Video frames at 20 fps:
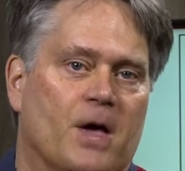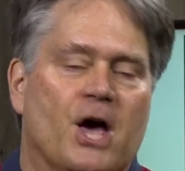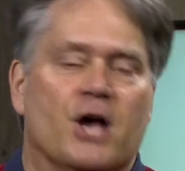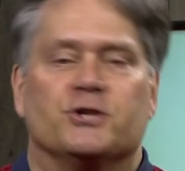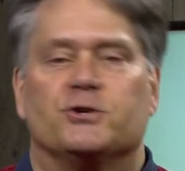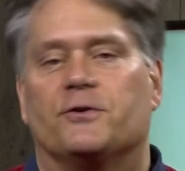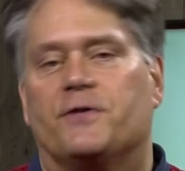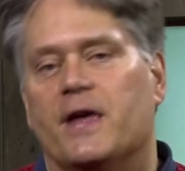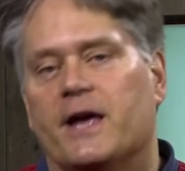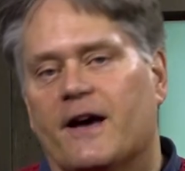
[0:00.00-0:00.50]

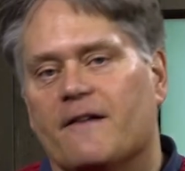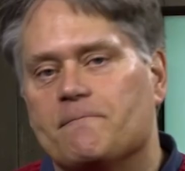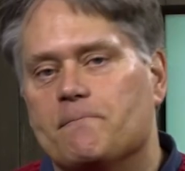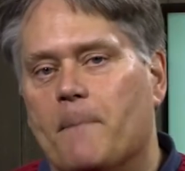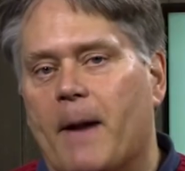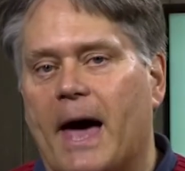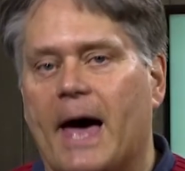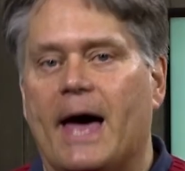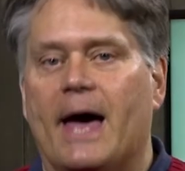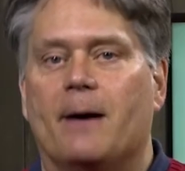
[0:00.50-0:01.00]
So think of
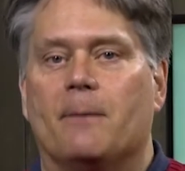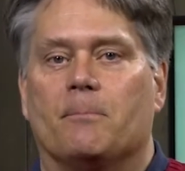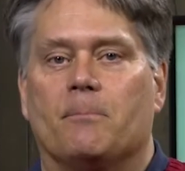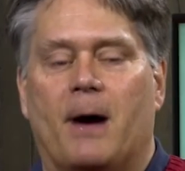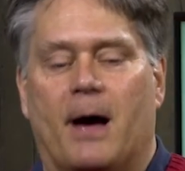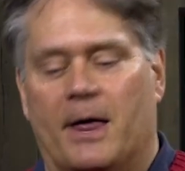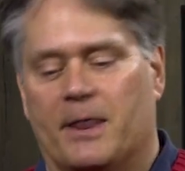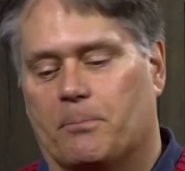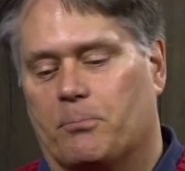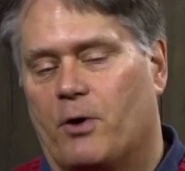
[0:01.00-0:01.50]

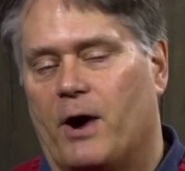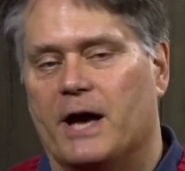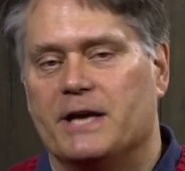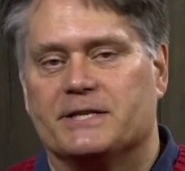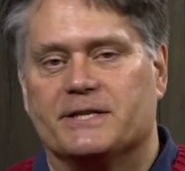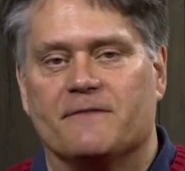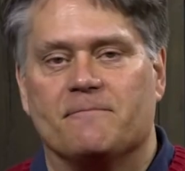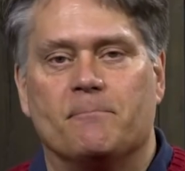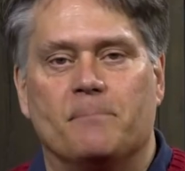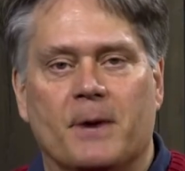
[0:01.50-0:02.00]
the
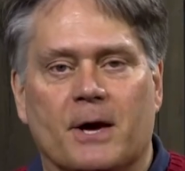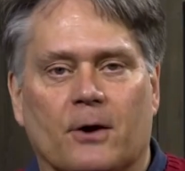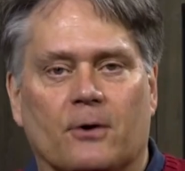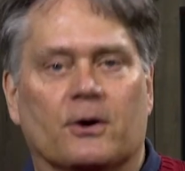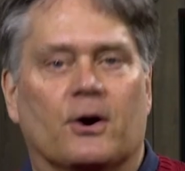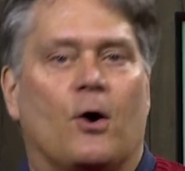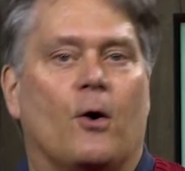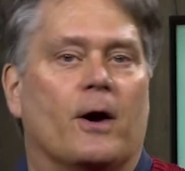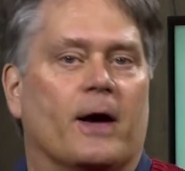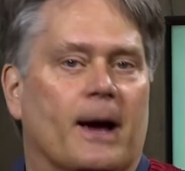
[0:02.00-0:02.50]
price of
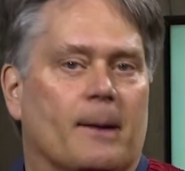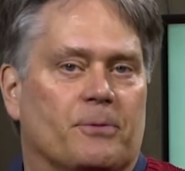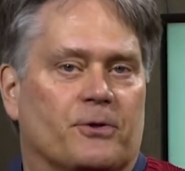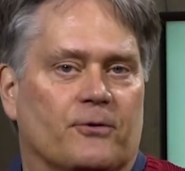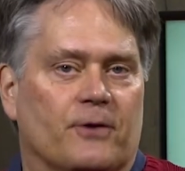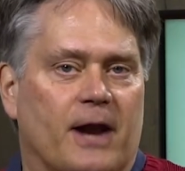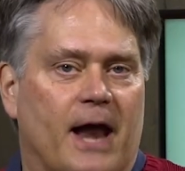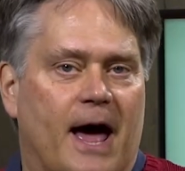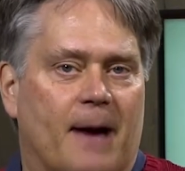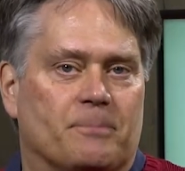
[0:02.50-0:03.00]
milk going up
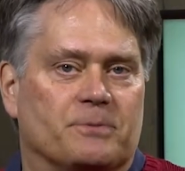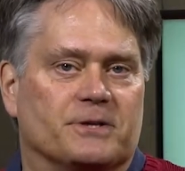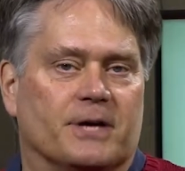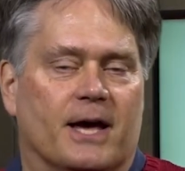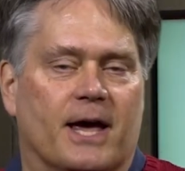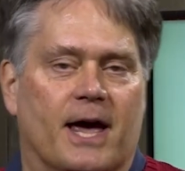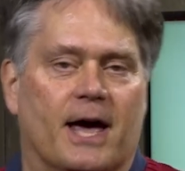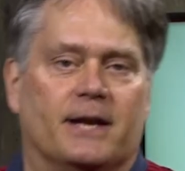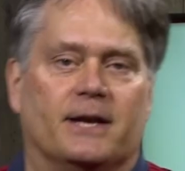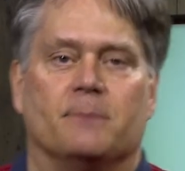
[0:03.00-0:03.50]

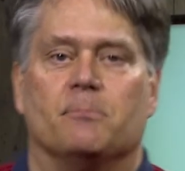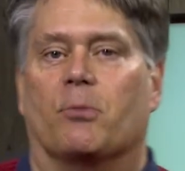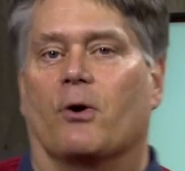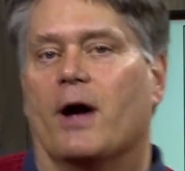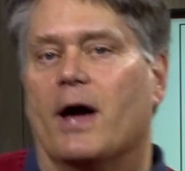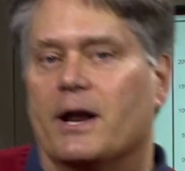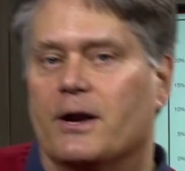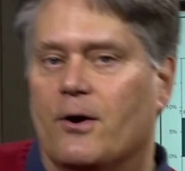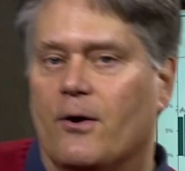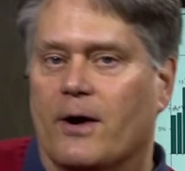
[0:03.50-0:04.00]
3.5% and
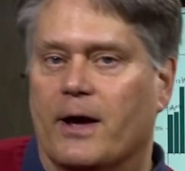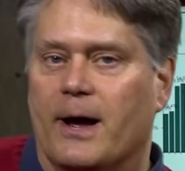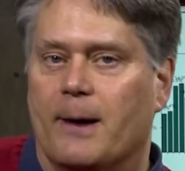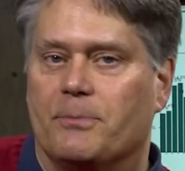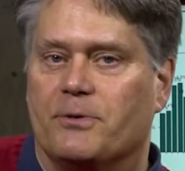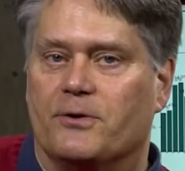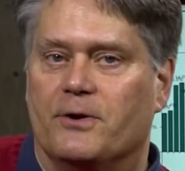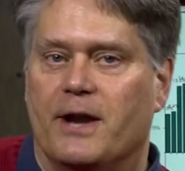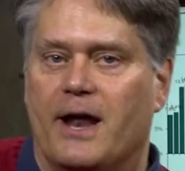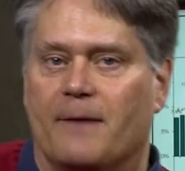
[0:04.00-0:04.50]
bread going
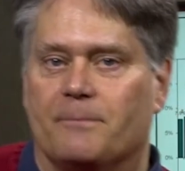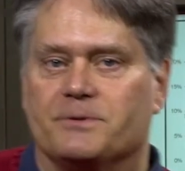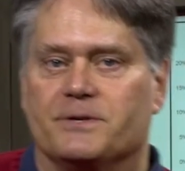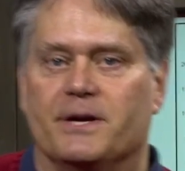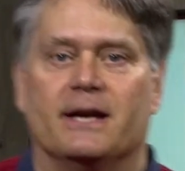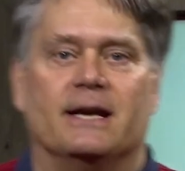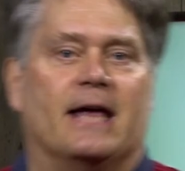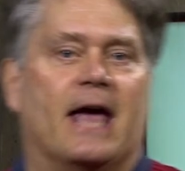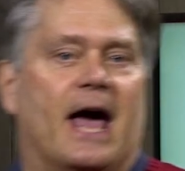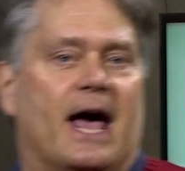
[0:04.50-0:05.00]
up
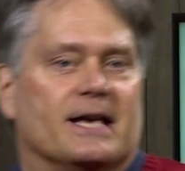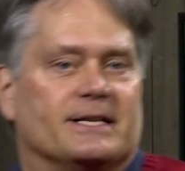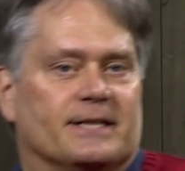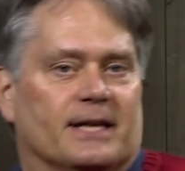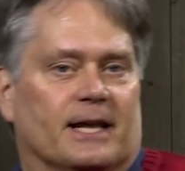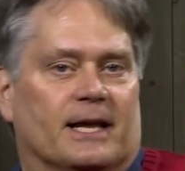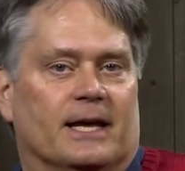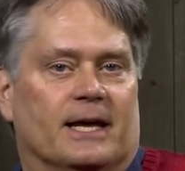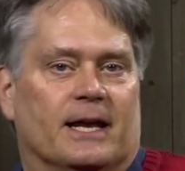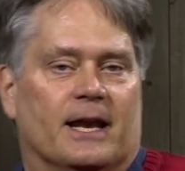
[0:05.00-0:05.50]
3.5%,
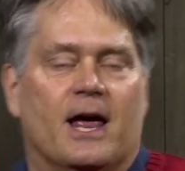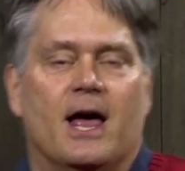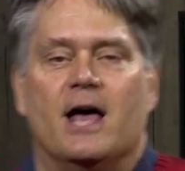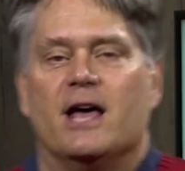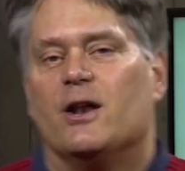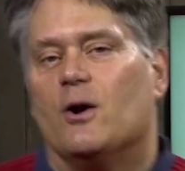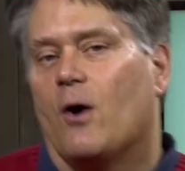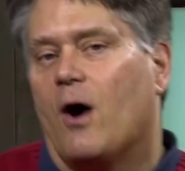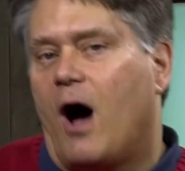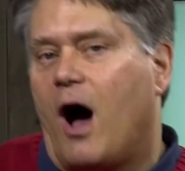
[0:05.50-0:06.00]
gasoline.
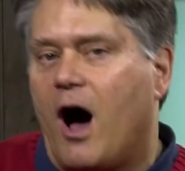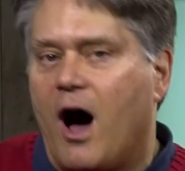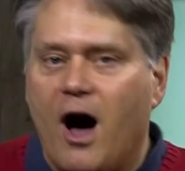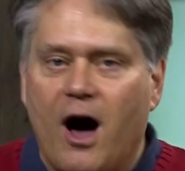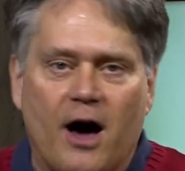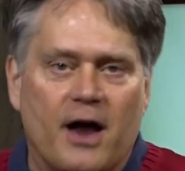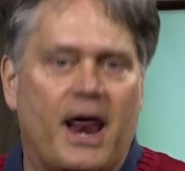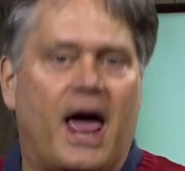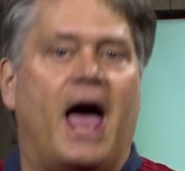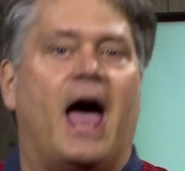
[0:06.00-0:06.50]

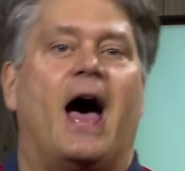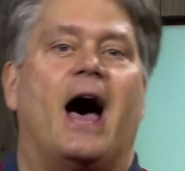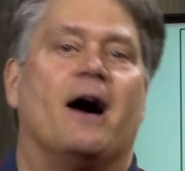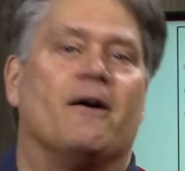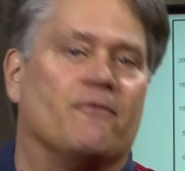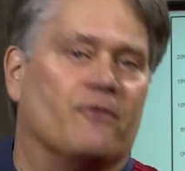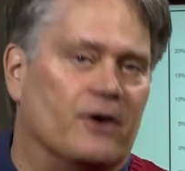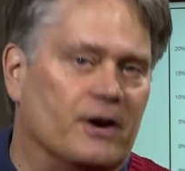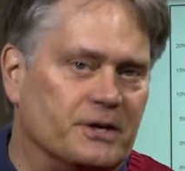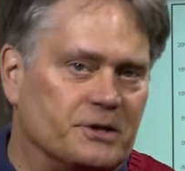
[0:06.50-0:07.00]
On
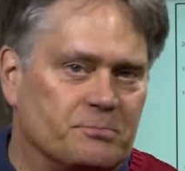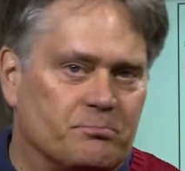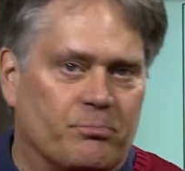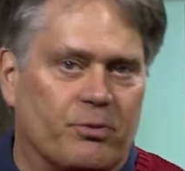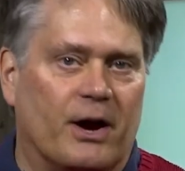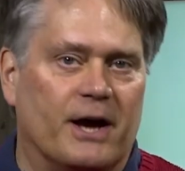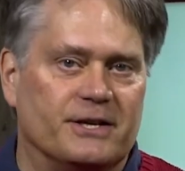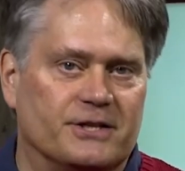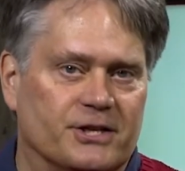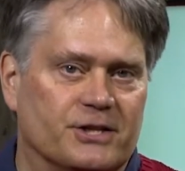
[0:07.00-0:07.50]
average,
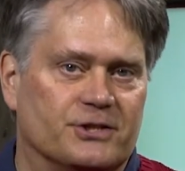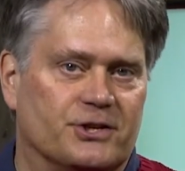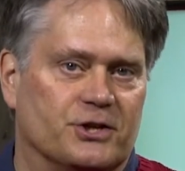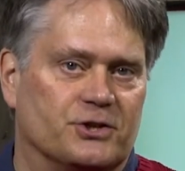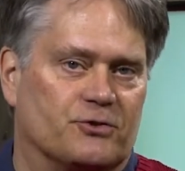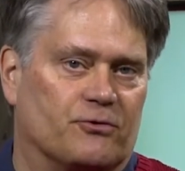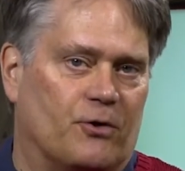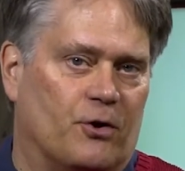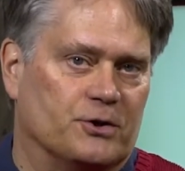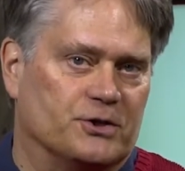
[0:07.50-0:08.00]
prices
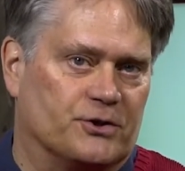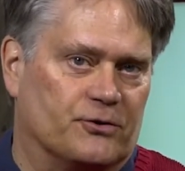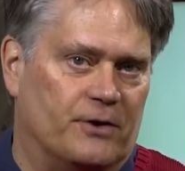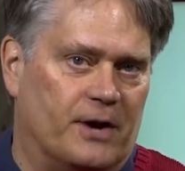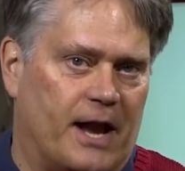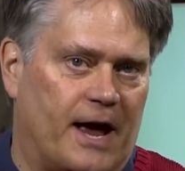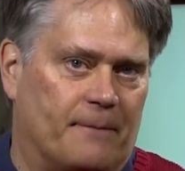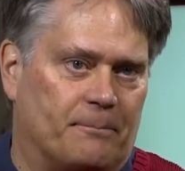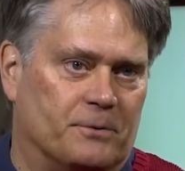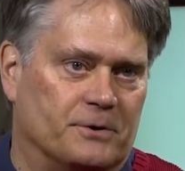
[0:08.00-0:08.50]
just rose
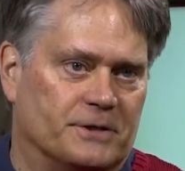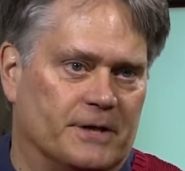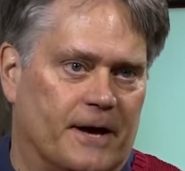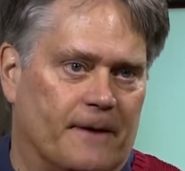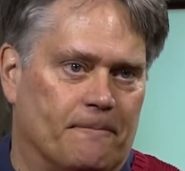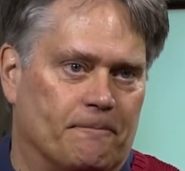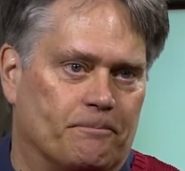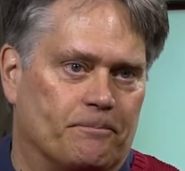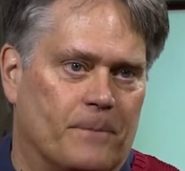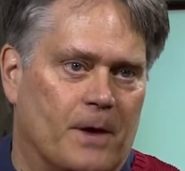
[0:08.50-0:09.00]
3.5%.
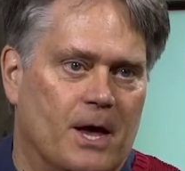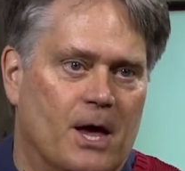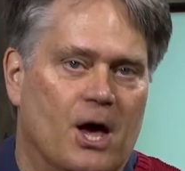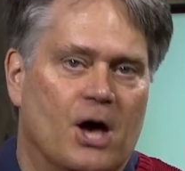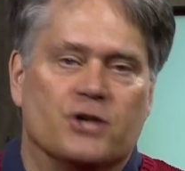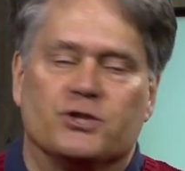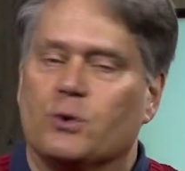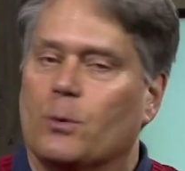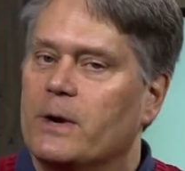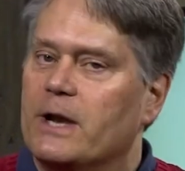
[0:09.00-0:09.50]

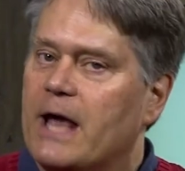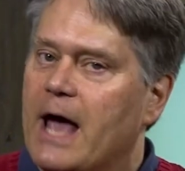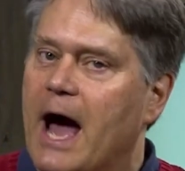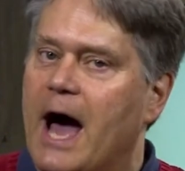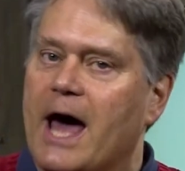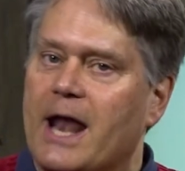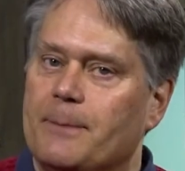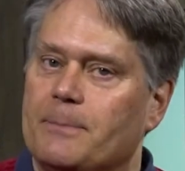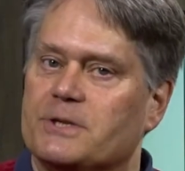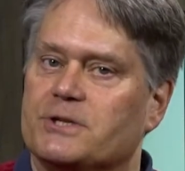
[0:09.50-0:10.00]
So what
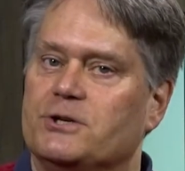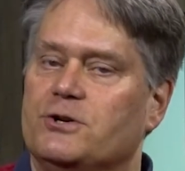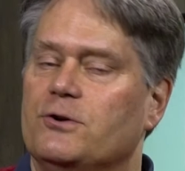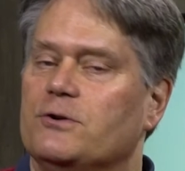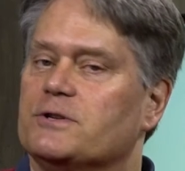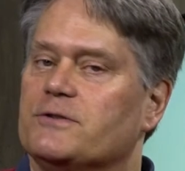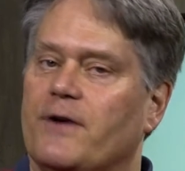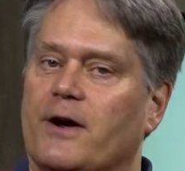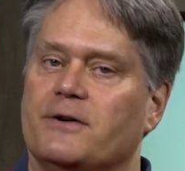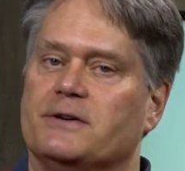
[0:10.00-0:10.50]
economists do
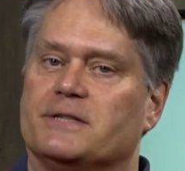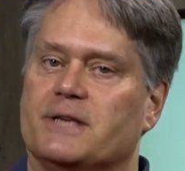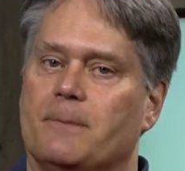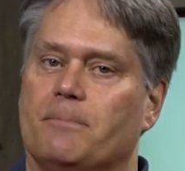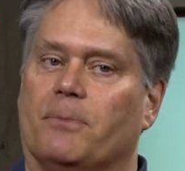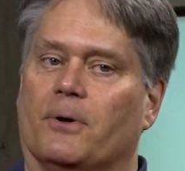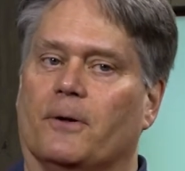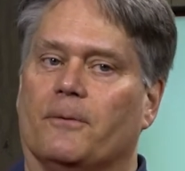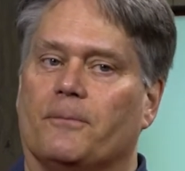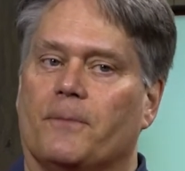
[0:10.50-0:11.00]
is very
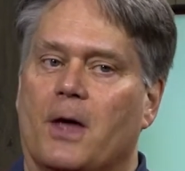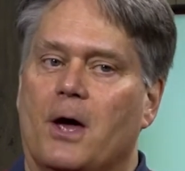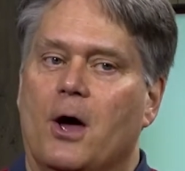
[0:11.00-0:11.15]
simple.